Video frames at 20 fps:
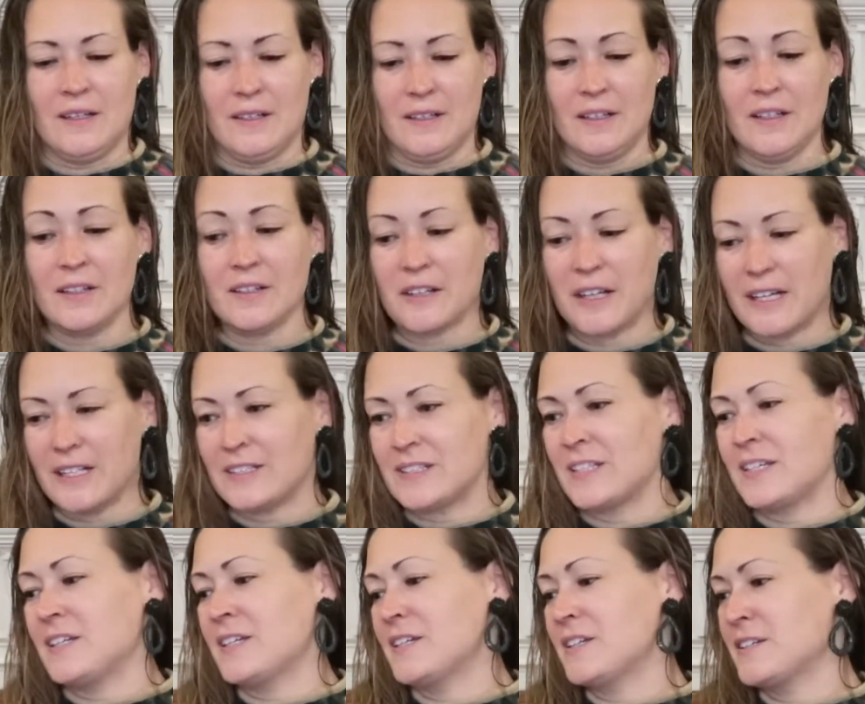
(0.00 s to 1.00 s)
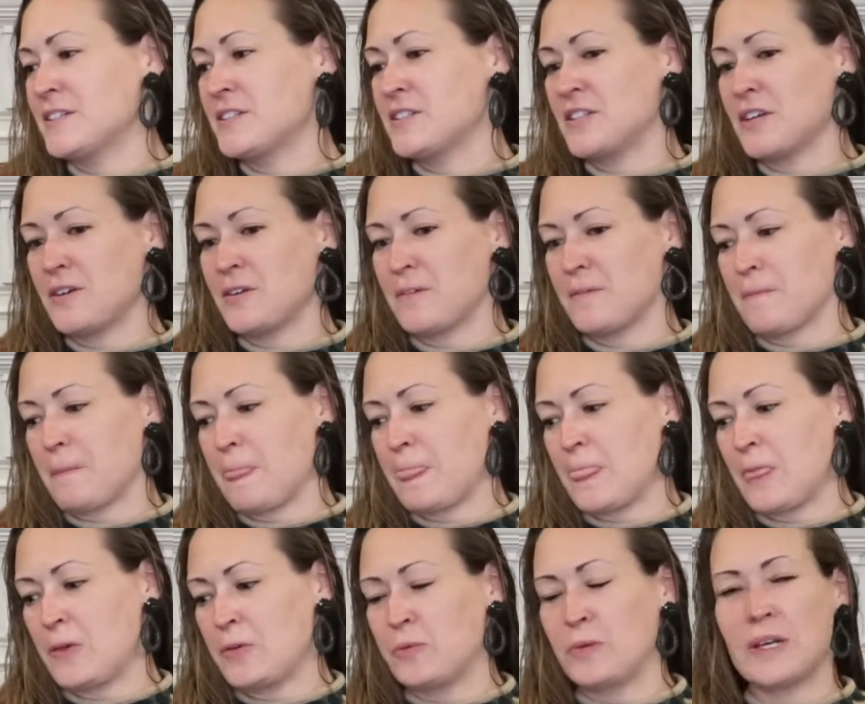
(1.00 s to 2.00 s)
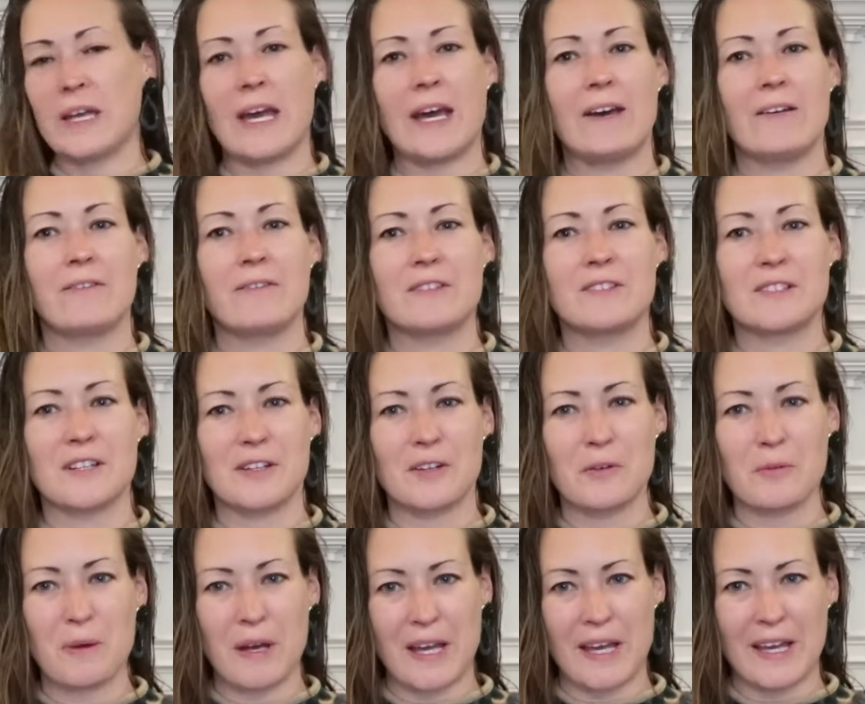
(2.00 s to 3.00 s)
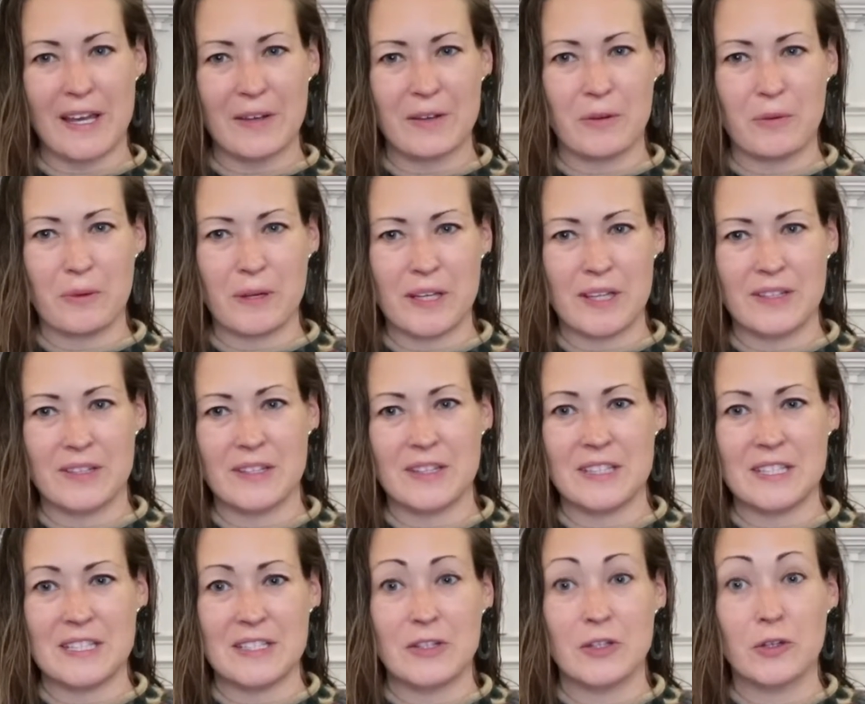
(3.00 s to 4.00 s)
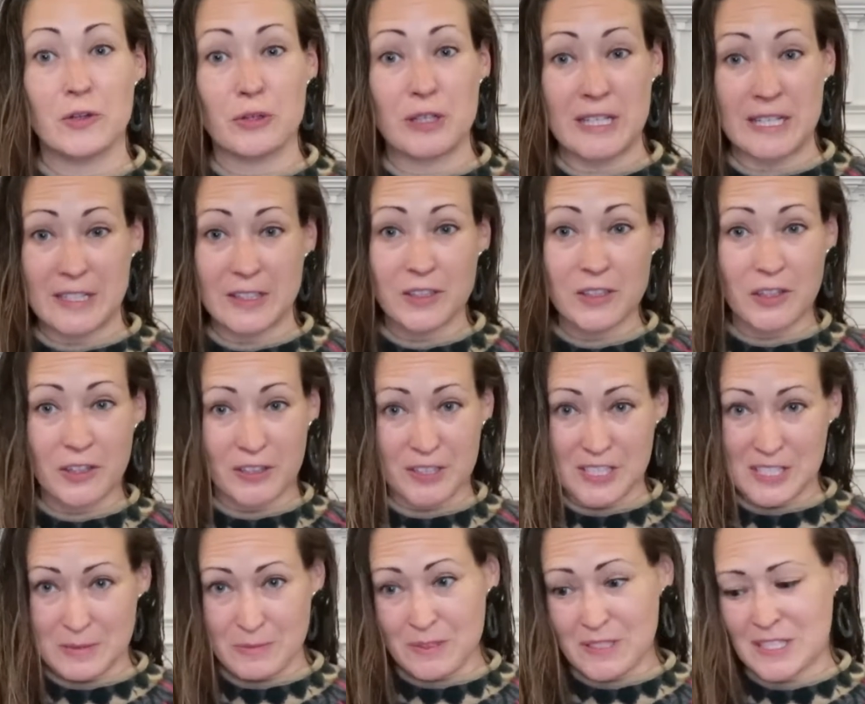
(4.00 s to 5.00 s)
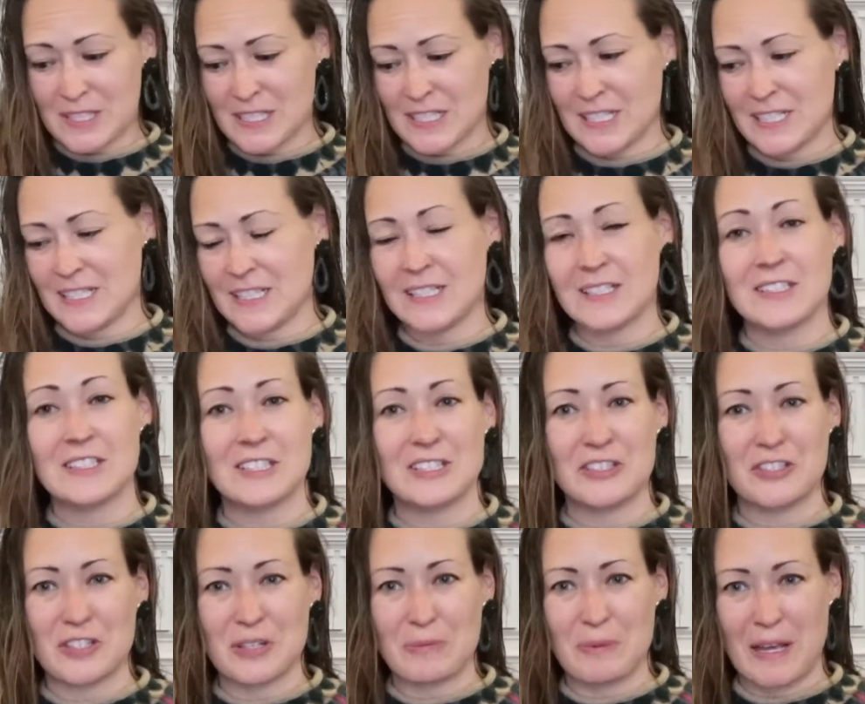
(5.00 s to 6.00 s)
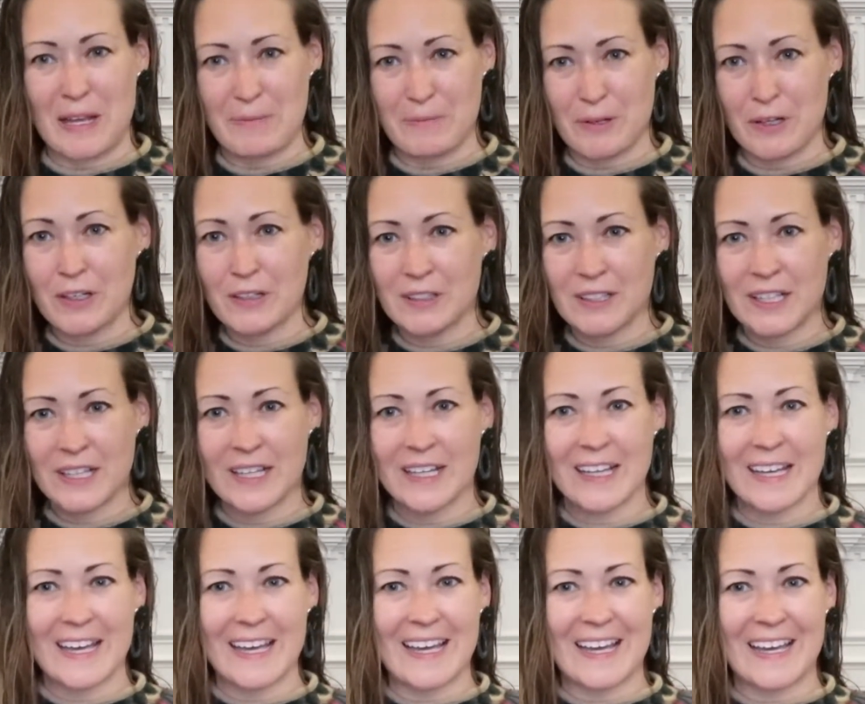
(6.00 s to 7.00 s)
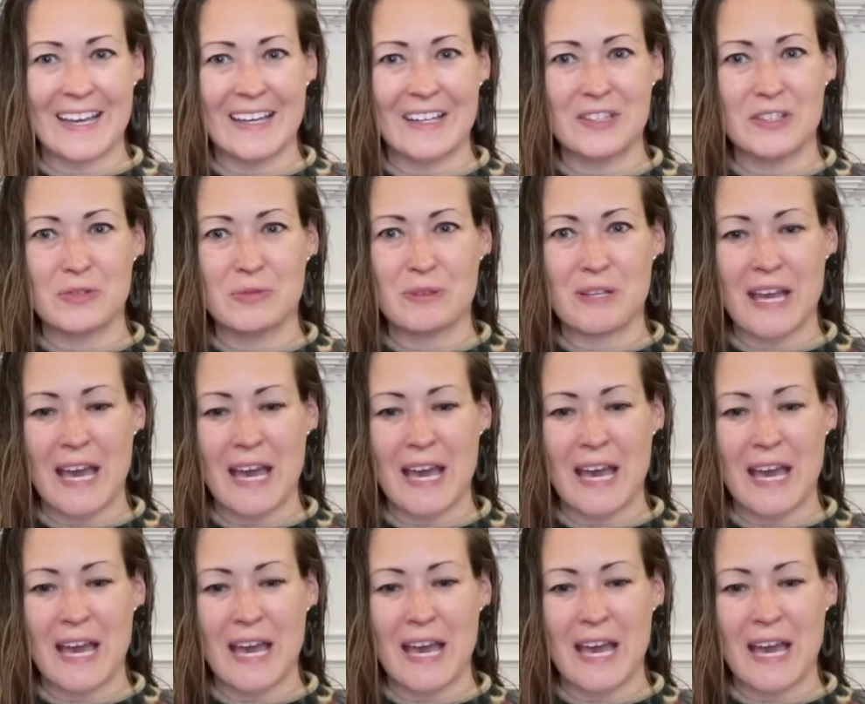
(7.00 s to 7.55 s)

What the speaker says: All right, so we have done away with the green Christmassy tissue paper, and we